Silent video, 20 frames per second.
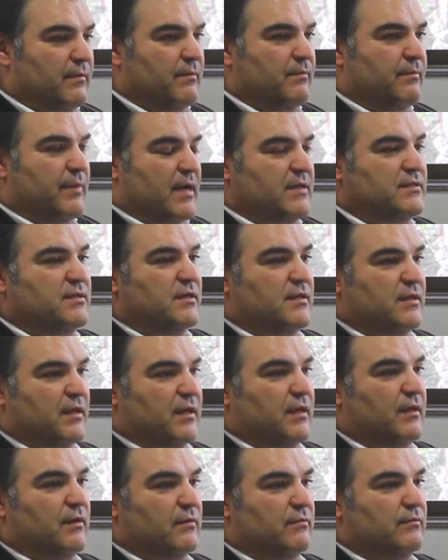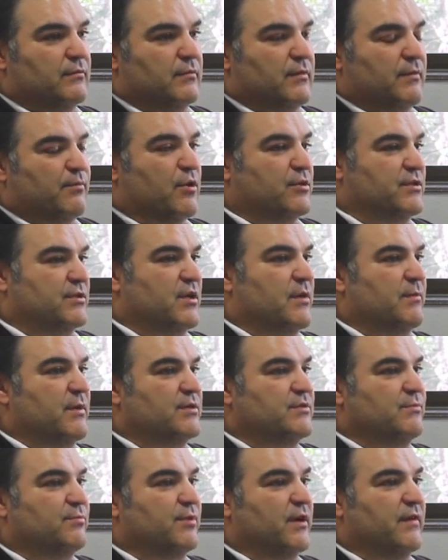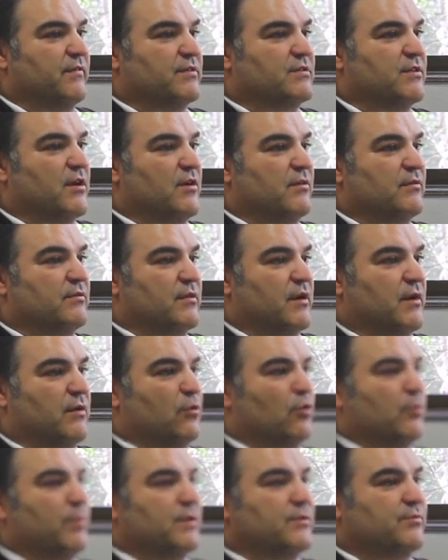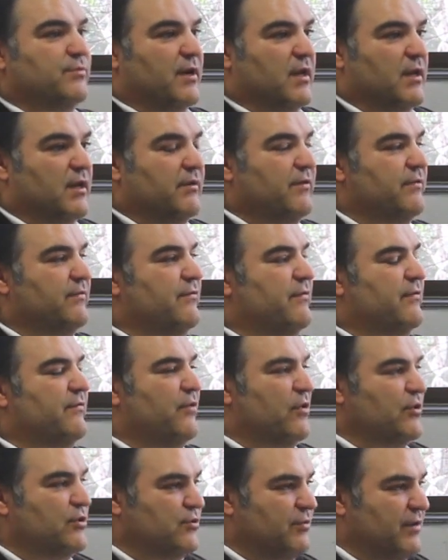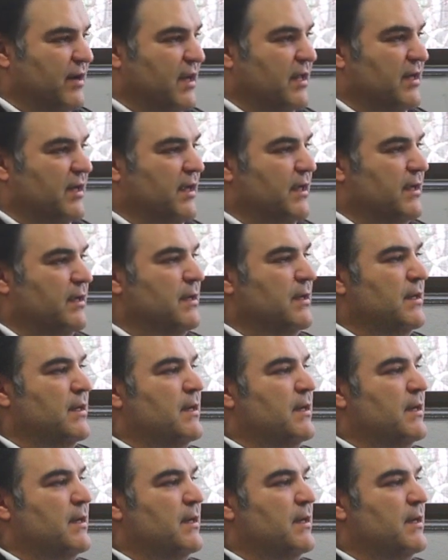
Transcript: Basically, the projects that I mentioned previously, so augmented reality, virtual reality,